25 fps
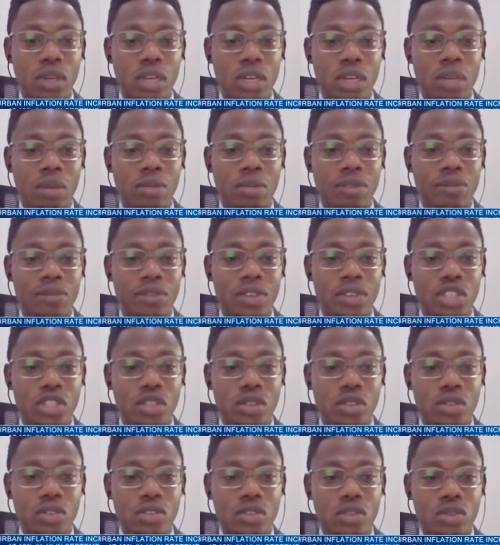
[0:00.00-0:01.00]

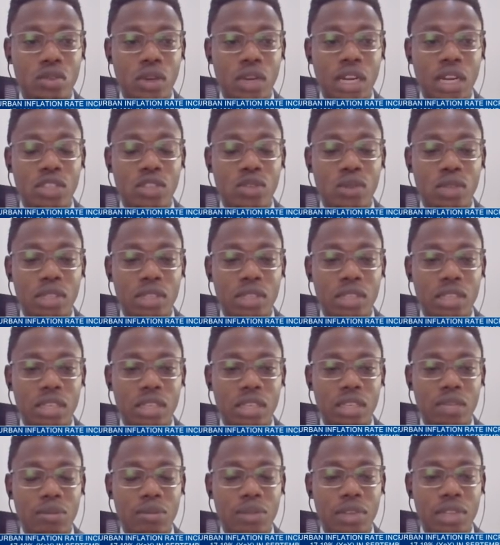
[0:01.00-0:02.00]
inflation actually
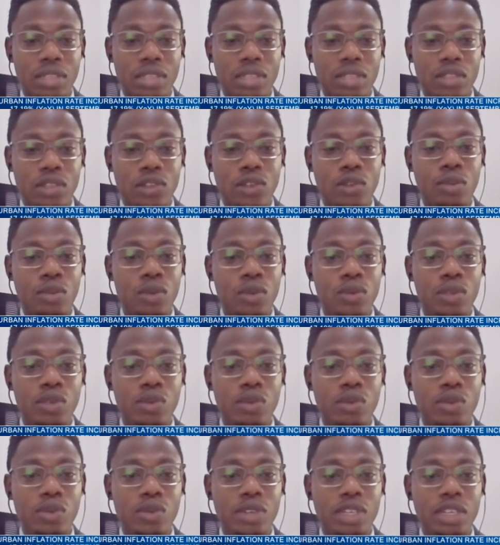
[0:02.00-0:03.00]
taking place. But we
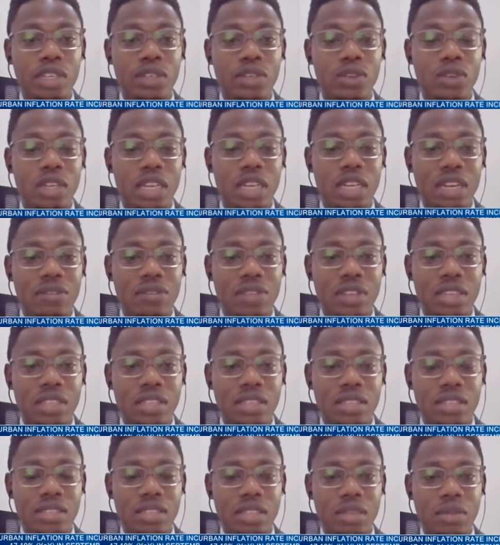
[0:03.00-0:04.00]
really don't have that
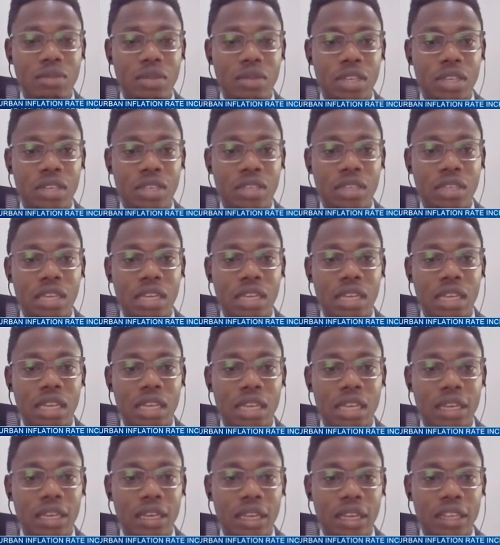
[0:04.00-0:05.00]
system in
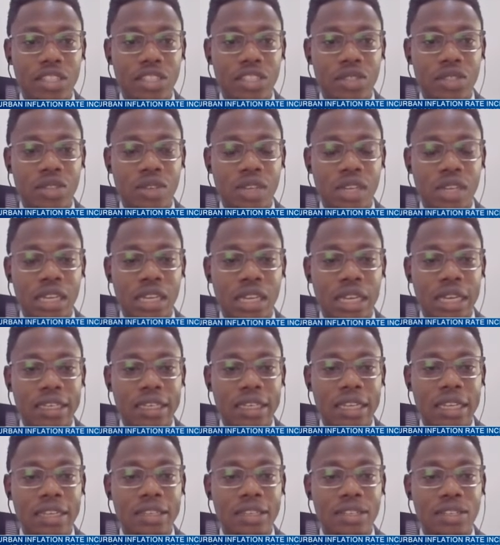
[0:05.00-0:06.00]
Nigeria. And
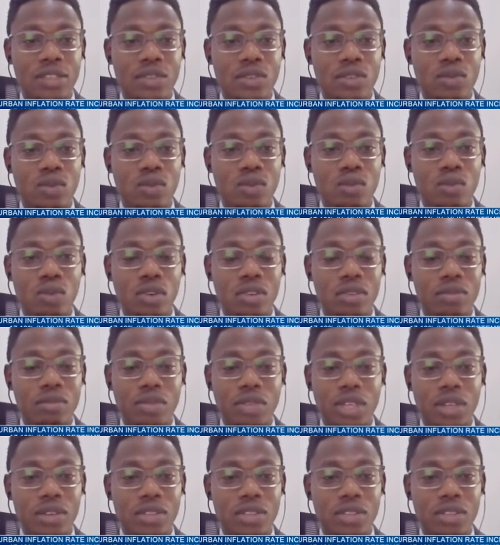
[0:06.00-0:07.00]
that is one
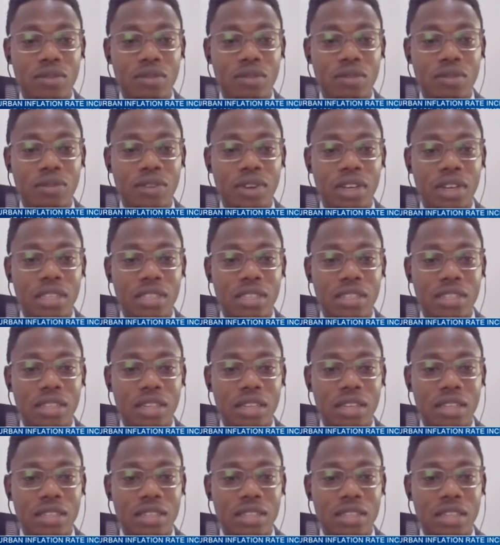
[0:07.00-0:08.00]
because of the fact
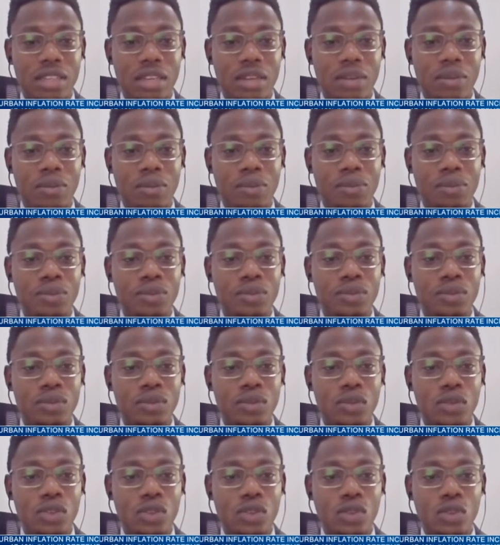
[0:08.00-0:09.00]
that,
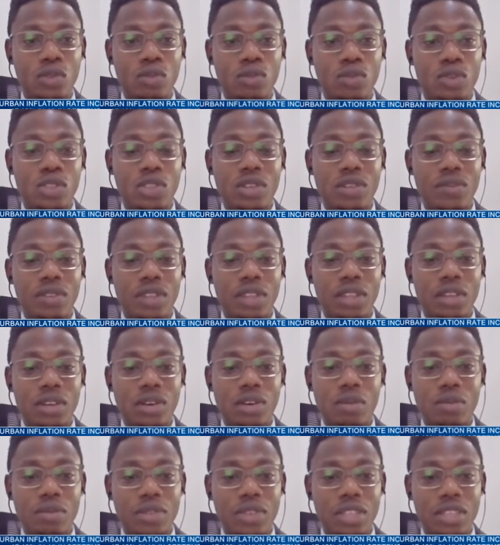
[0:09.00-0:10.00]
most of the
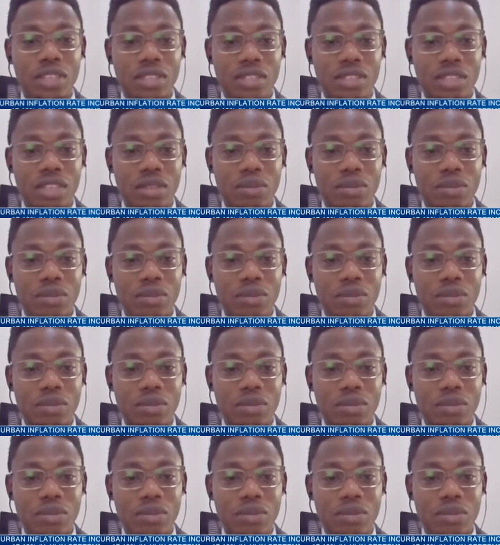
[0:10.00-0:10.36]
companies and